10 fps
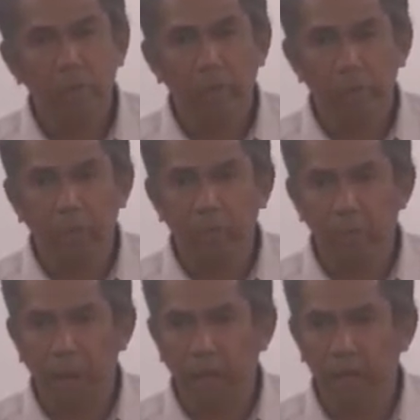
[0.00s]
because I'm the
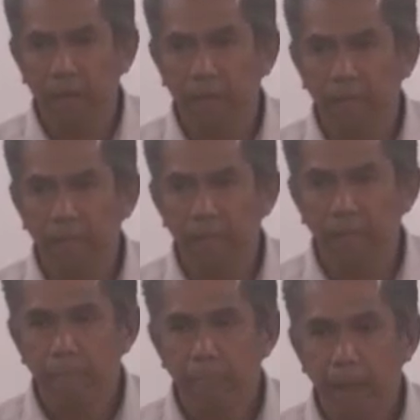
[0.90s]
man.
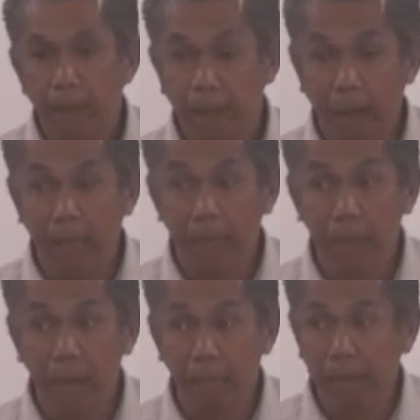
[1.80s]
And God
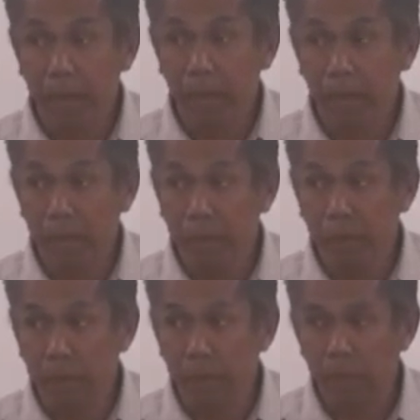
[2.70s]
basically
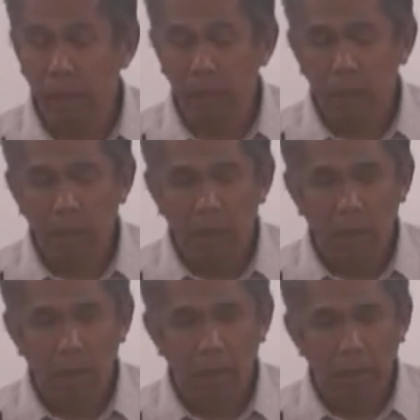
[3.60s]
leads me
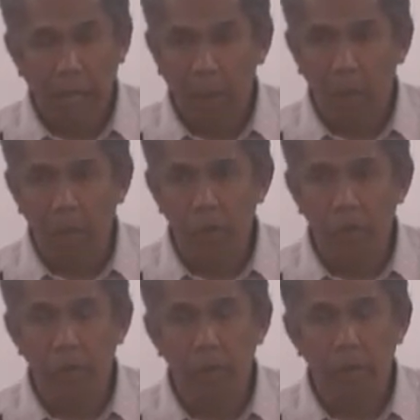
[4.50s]
on how I should